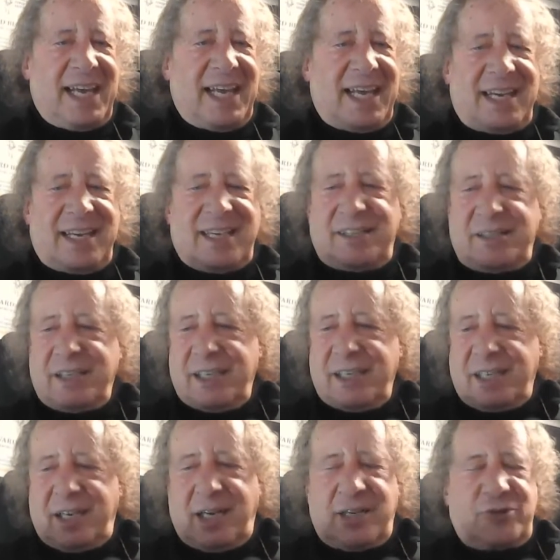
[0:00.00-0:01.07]
And
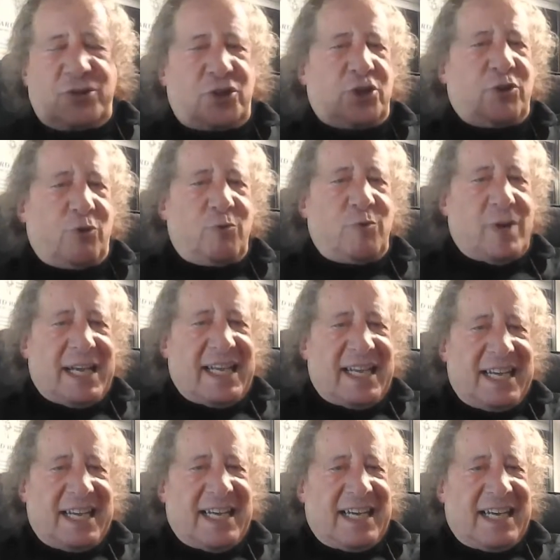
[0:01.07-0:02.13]
a Jew
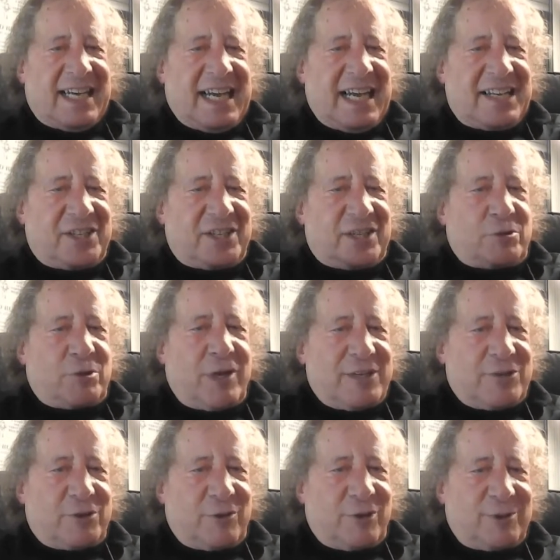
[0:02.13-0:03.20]
as the
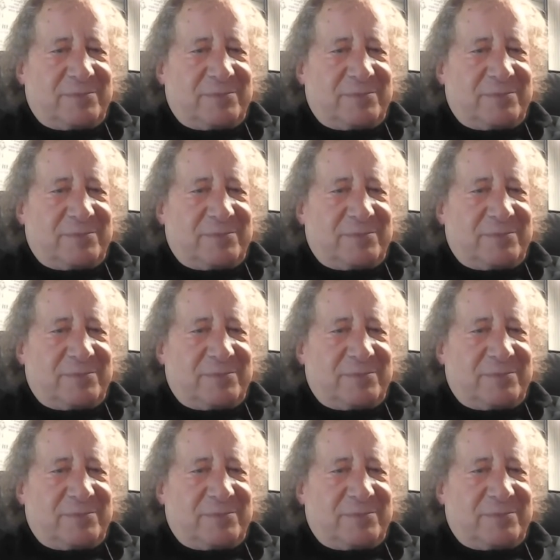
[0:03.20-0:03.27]
treasurer.